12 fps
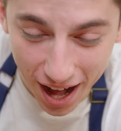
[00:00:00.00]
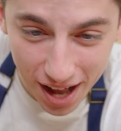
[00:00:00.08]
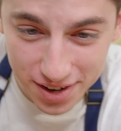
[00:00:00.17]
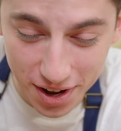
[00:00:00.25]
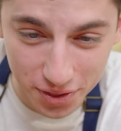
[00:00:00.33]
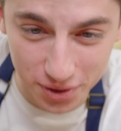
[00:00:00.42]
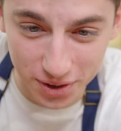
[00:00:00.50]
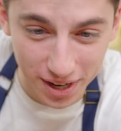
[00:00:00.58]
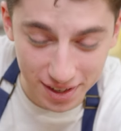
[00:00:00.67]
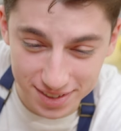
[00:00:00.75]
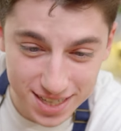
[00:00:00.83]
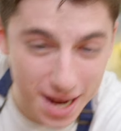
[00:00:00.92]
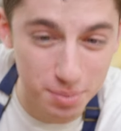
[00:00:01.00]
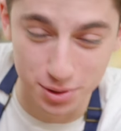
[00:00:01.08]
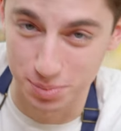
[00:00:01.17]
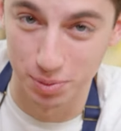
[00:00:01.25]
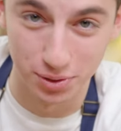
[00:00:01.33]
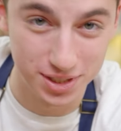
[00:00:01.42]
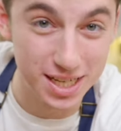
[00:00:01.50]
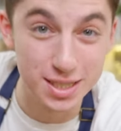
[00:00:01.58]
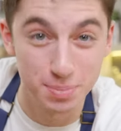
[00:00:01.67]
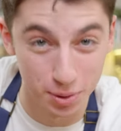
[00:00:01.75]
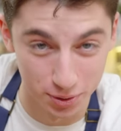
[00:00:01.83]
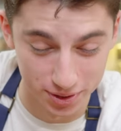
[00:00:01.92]
another
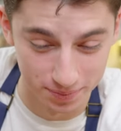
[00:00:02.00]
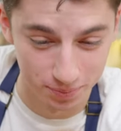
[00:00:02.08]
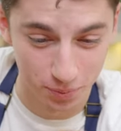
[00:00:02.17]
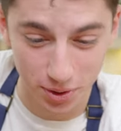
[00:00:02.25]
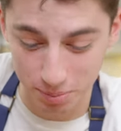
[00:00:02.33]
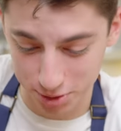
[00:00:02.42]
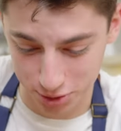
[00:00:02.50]
teaspoon, we'd be